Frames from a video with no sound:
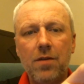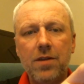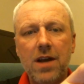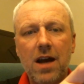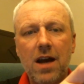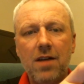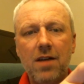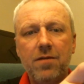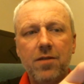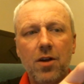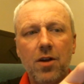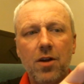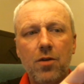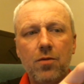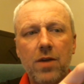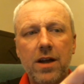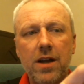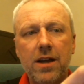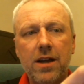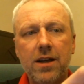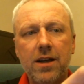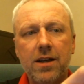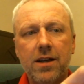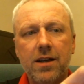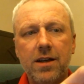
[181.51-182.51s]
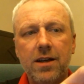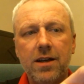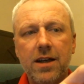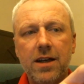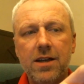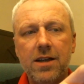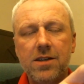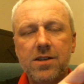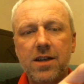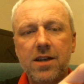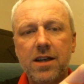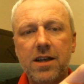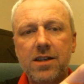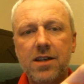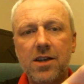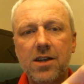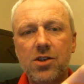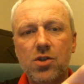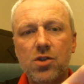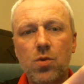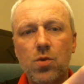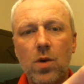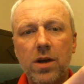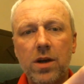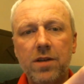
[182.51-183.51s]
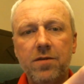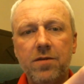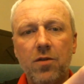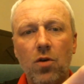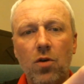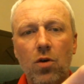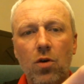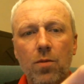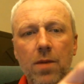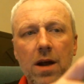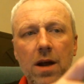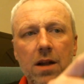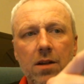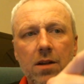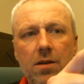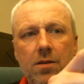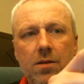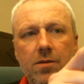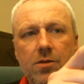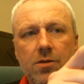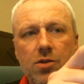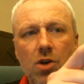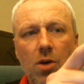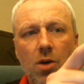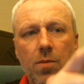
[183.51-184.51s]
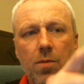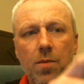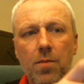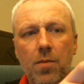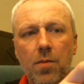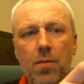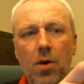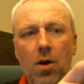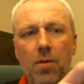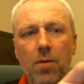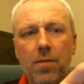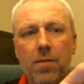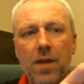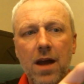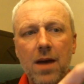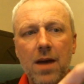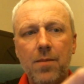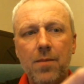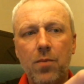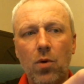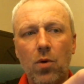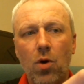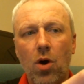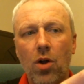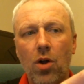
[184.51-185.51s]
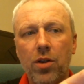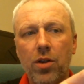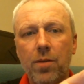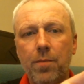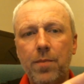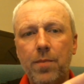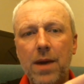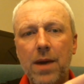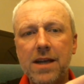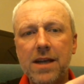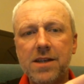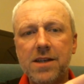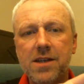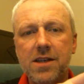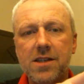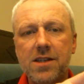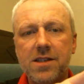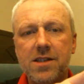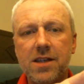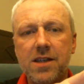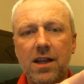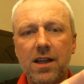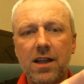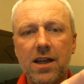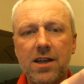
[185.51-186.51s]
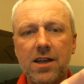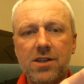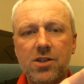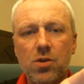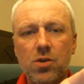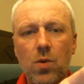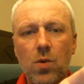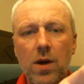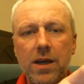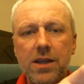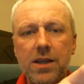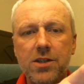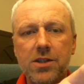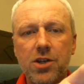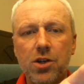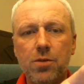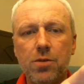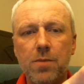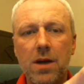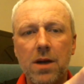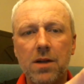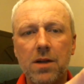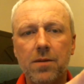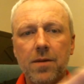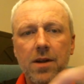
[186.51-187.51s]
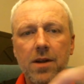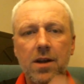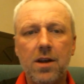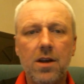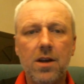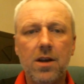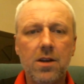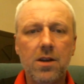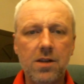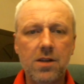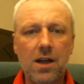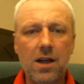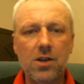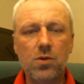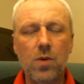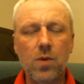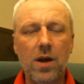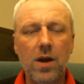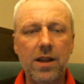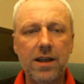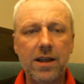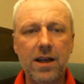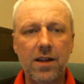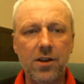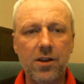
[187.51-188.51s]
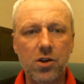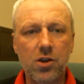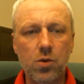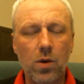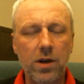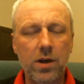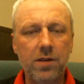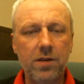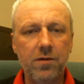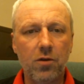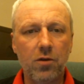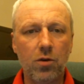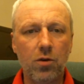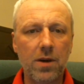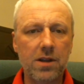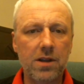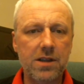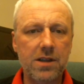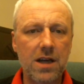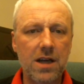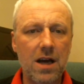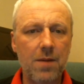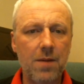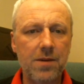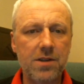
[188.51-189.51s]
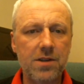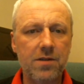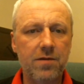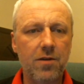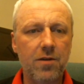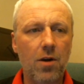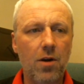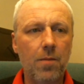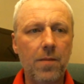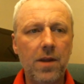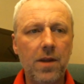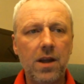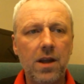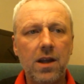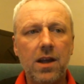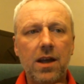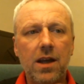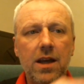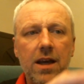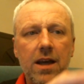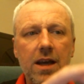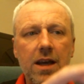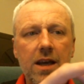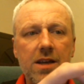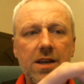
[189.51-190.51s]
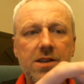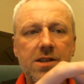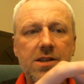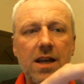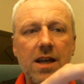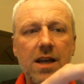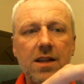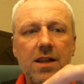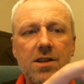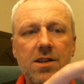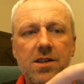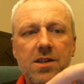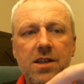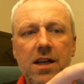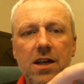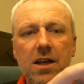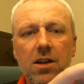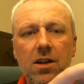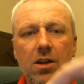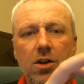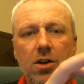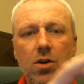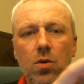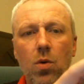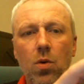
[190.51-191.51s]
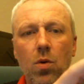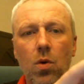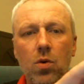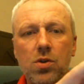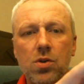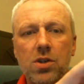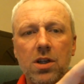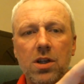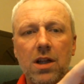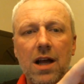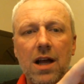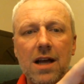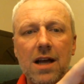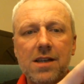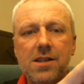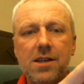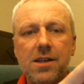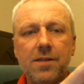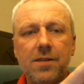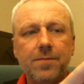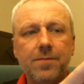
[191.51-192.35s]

airflow ring, it says 24mm top and bottom there, but on the base, it still is 22mm. That's where they get the 24mm diameter from. It is stainless steel and quartz glass.